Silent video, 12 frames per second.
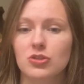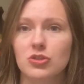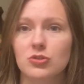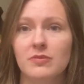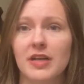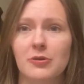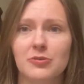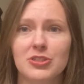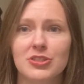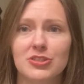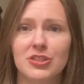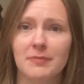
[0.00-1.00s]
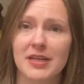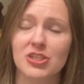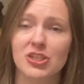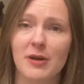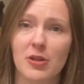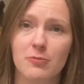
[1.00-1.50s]
Something else to
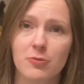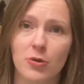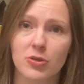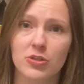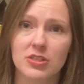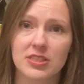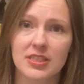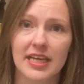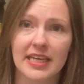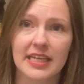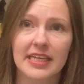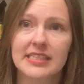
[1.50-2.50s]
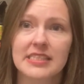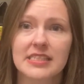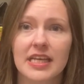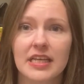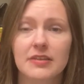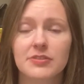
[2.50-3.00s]
mention about the product, that it is
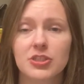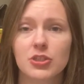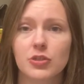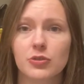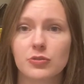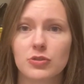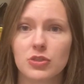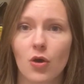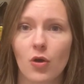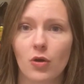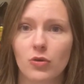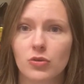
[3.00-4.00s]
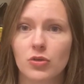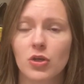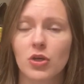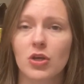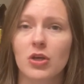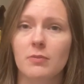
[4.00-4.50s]
safe to use on
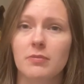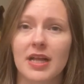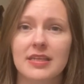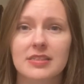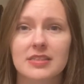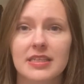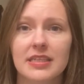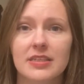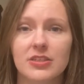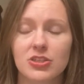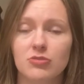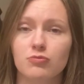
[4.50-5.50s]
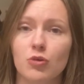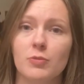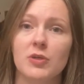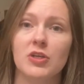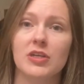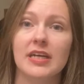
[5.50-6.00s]
plastics,
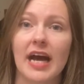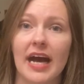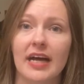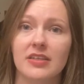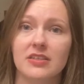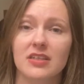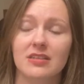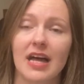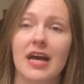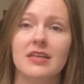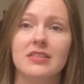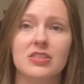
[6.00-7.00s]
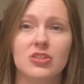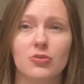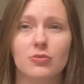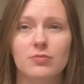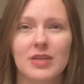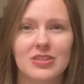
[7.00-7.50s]
rubber and glass.
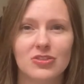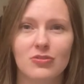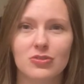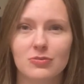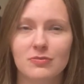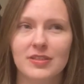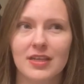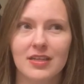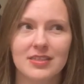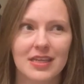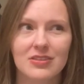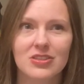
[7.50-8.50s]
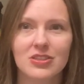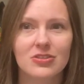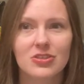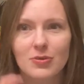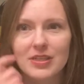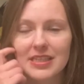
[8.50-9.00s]
So that's not something that I tend to
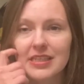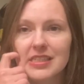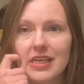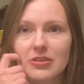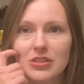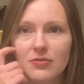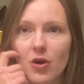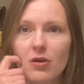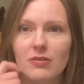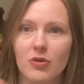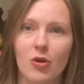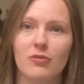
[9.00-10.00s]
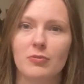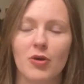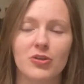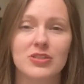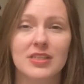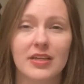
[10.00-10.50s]
use quick detailers for. I've got other
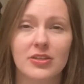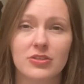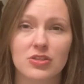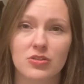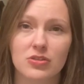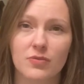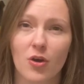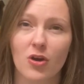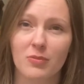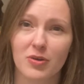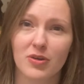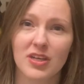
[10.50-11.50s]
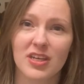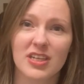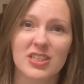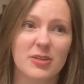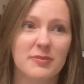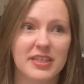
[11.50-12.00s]
products that I use those for, but
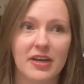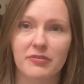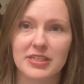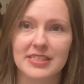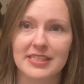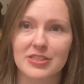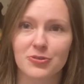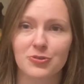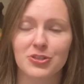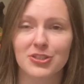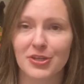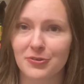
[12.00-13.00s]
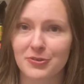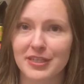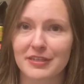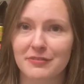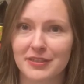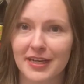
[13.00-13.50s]
generally obviously it's good to know that
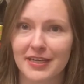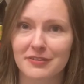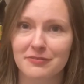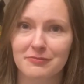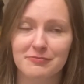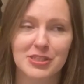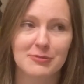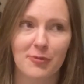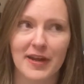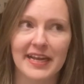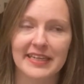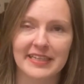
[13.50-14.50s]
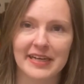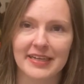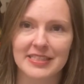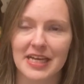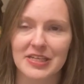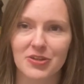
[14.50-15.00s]
if you kind of spray any
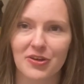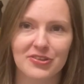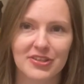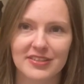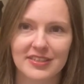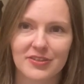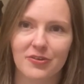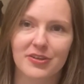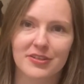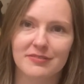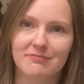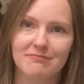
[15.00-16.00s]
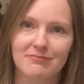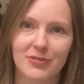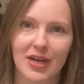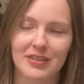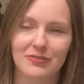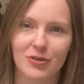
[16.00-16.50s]
excess on, that you're not going to
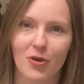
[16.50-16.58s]
kind of